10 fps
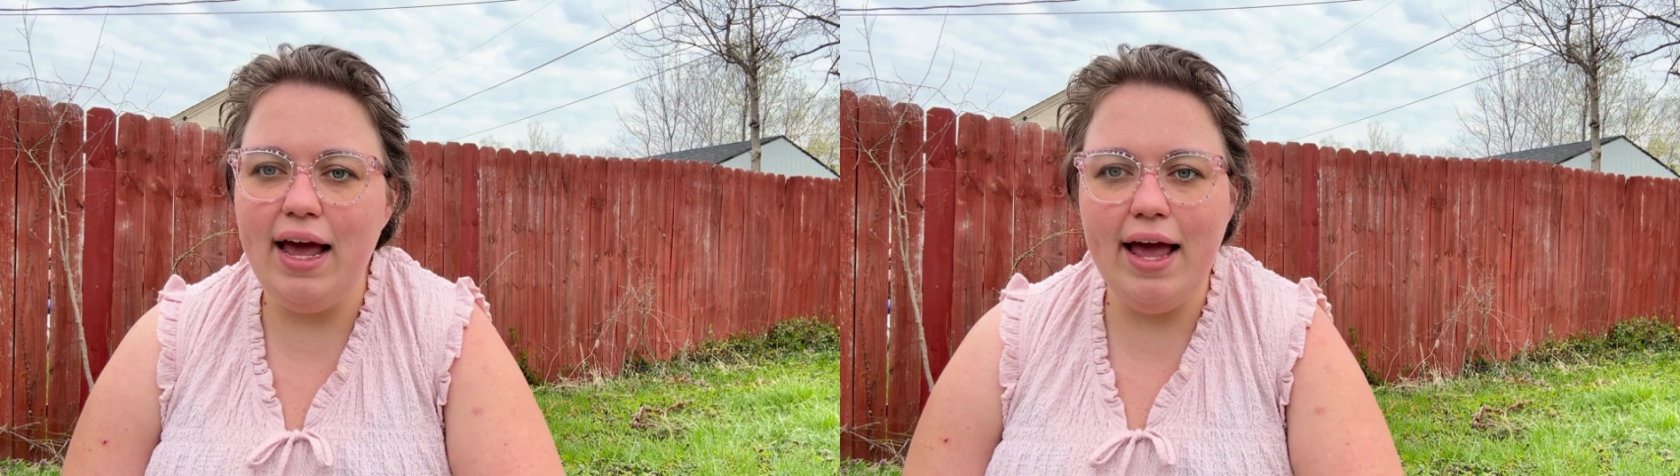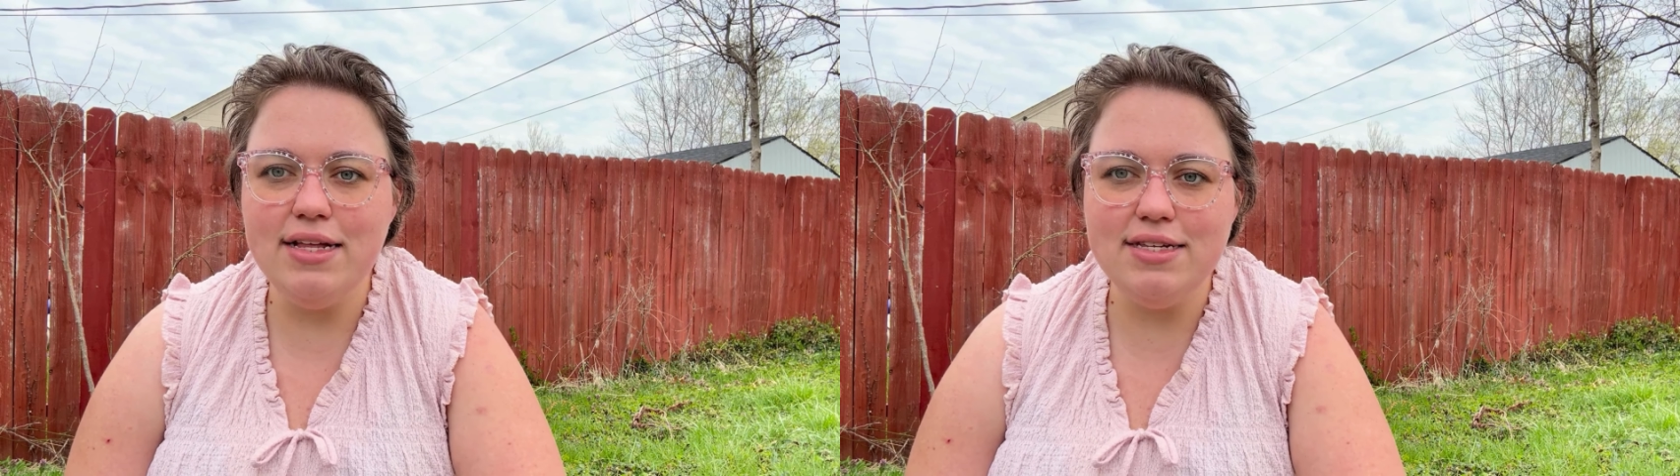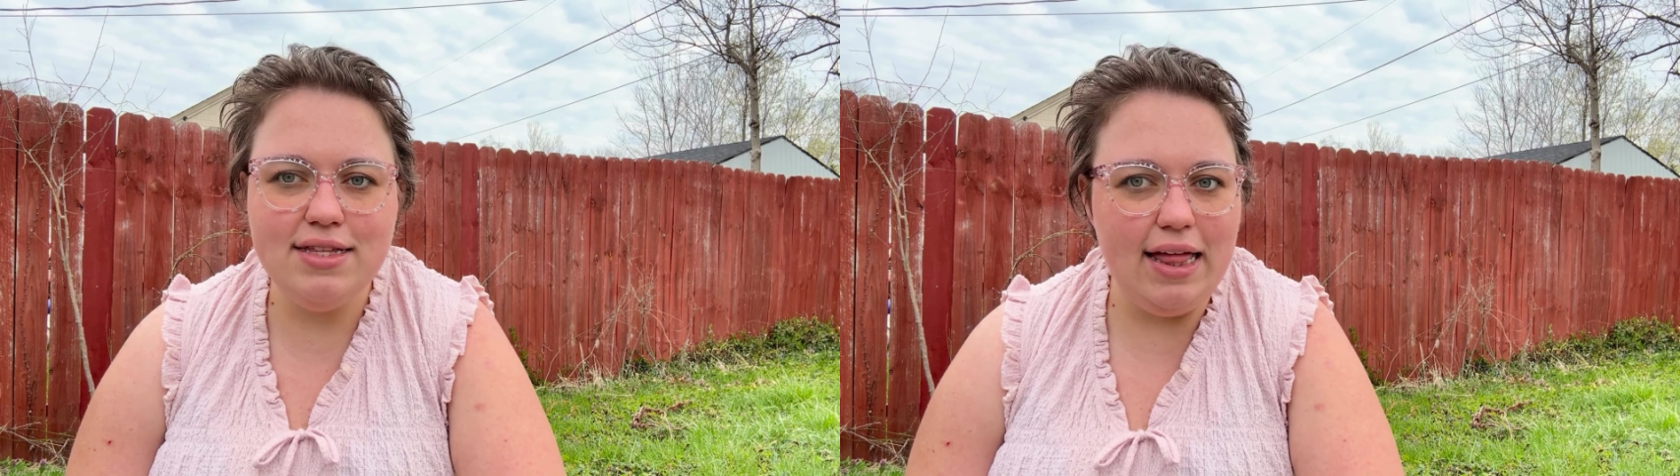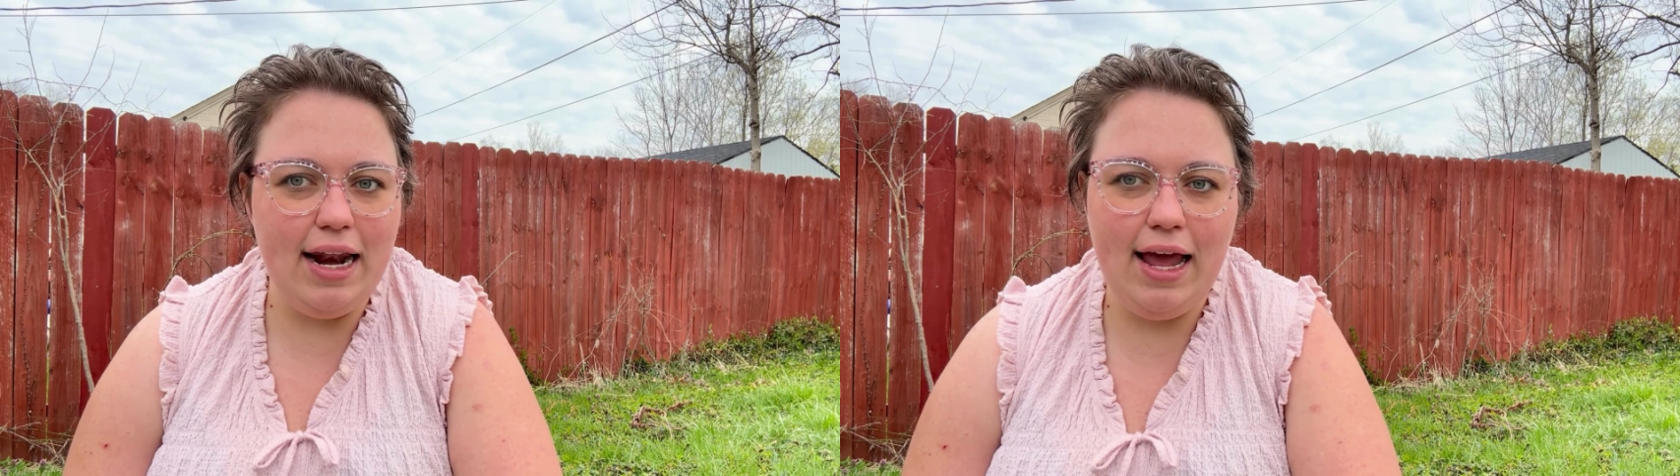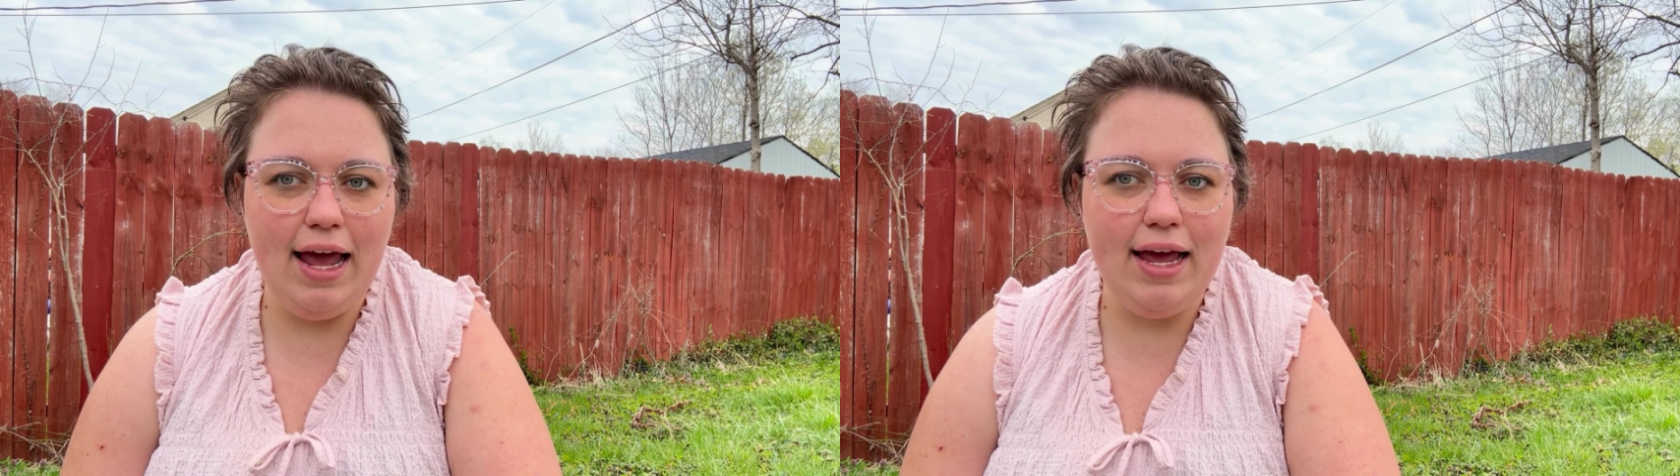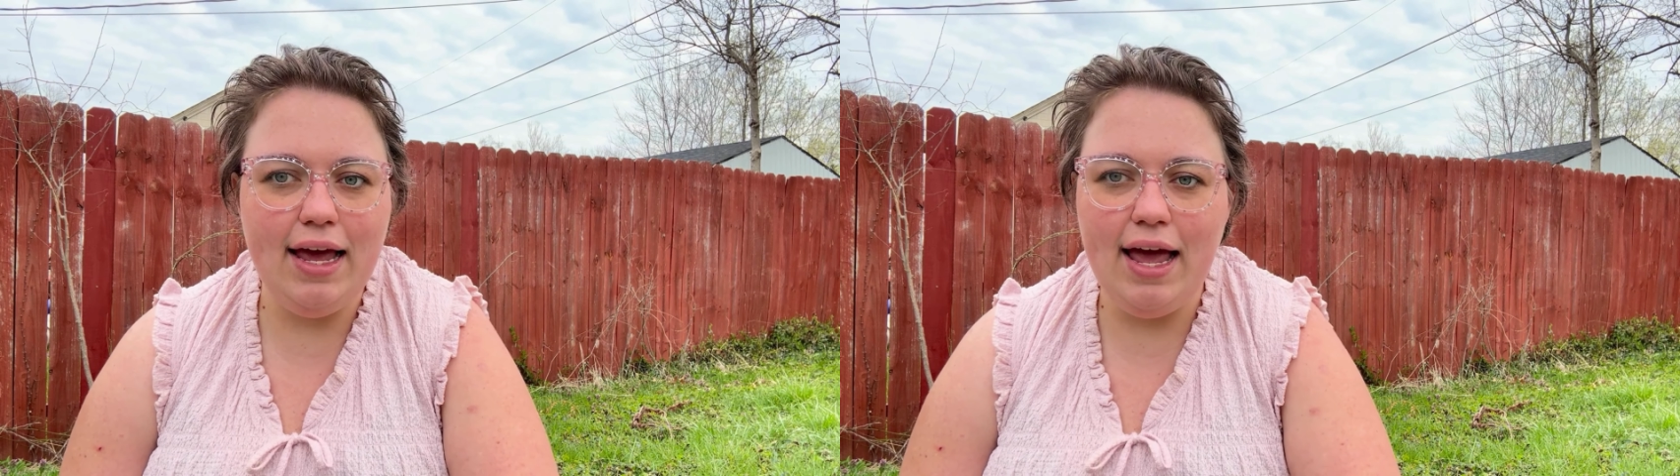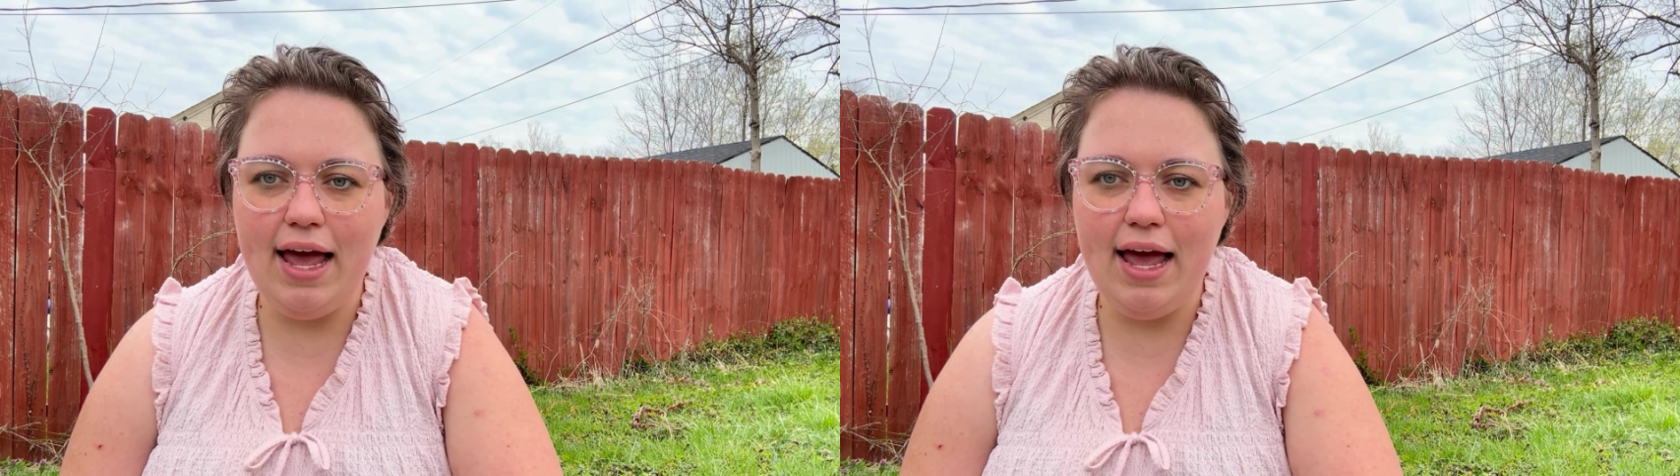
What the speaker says: it's thinning,